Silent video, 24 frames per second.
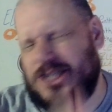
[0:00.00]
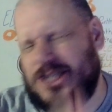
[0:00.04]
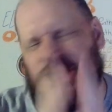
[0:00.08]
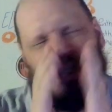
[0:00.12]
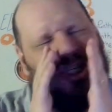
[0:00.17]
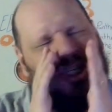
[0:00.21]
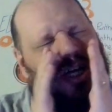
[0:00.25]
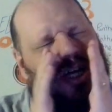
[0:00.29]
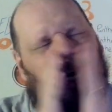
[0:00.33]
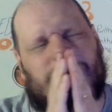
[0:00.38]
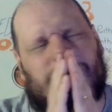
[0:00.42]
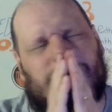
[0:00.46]

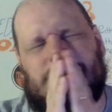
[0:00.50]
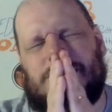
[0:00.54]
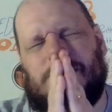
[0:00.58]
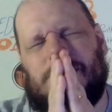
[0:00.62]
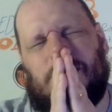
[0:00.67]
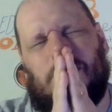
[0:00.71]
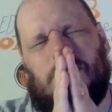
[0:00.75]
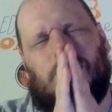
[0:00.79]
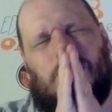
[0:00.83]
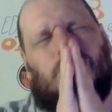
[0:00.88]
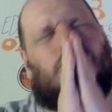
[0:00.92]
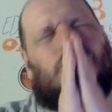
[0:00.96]
just
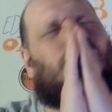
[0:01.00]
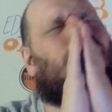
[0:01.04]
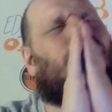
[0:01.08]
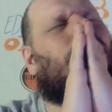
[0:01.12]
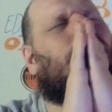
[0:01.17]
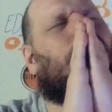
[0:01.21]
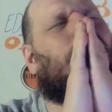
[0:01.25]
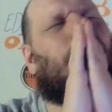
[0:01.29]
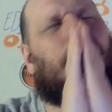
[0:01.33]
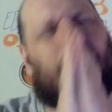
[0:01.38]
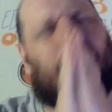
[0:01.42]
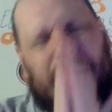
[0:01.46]

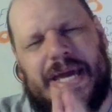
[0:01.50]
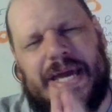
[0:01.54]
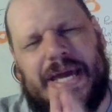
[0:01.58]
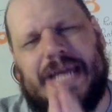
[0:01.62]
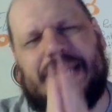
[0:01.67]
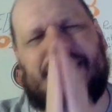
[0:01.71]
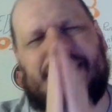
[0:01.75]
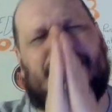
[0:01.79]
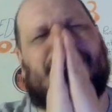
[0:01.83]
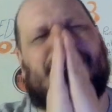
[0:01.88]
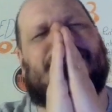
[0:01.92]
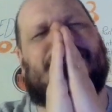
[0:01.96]

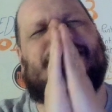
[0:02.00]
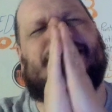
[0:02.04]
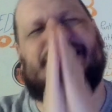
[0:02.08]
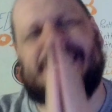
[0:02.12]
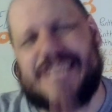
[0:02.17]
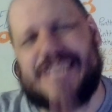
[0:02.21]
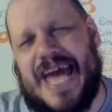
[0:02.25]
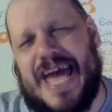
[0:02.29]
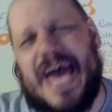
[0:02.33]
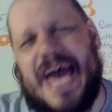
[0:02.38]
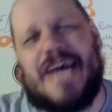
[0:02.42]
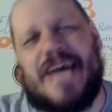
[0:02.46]
beat this
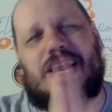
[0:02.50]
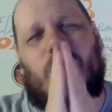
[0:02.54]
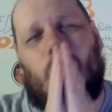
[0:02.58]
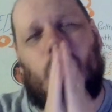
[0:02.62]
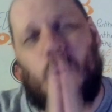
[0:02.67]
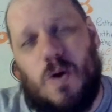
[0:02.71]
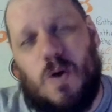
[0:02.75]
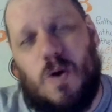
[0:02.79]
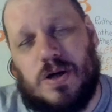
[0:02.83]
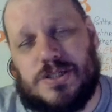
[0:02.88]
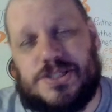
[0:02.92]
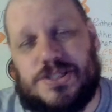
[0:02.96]
dead
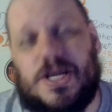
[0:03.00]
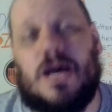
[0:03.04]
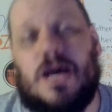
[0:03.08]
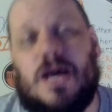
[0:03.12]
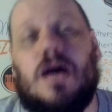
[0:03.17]
horse.